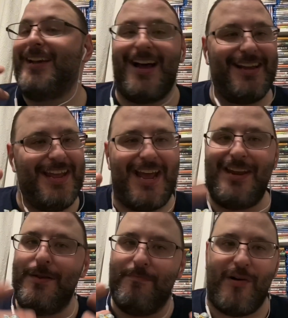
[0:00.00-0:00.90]
Again,
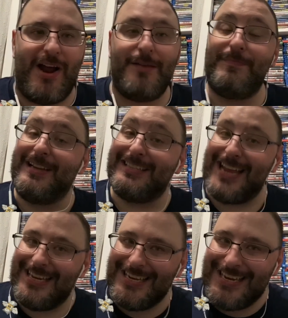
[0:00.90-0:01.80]
he bought it because
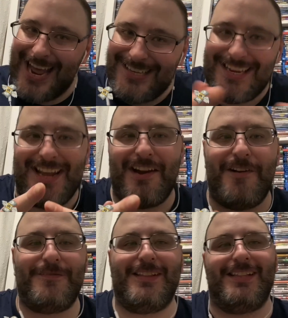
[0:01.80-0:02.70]
I did not take it
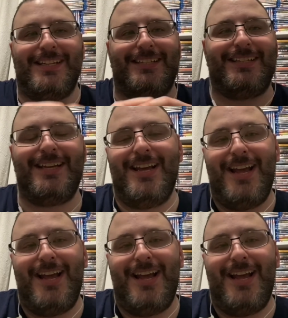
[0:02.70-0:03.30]
off the list.